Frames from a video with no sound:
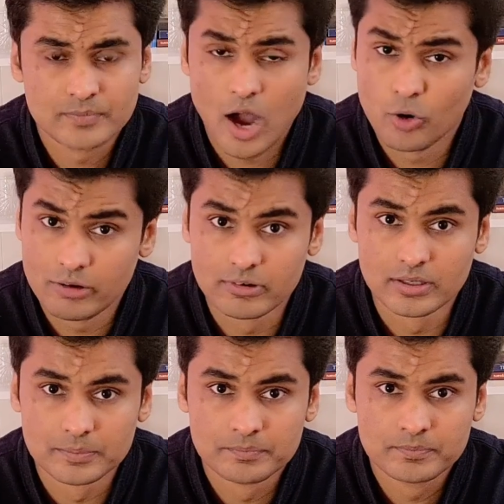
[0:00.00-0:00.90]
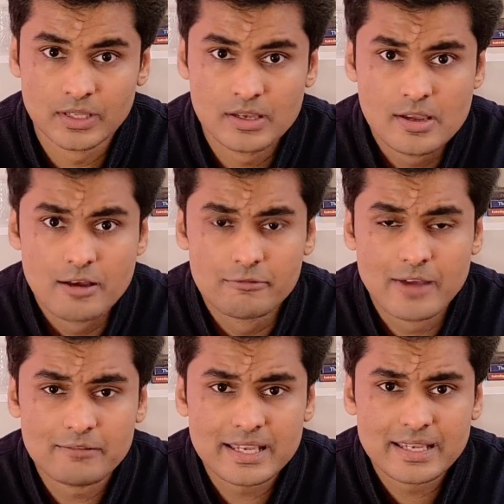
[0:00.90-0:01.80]
However,
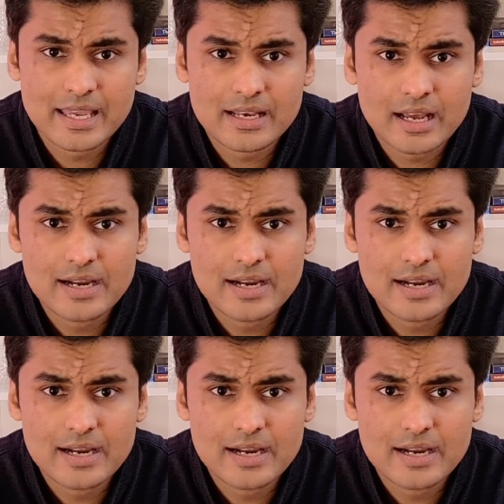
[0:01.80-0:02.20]
when we gain a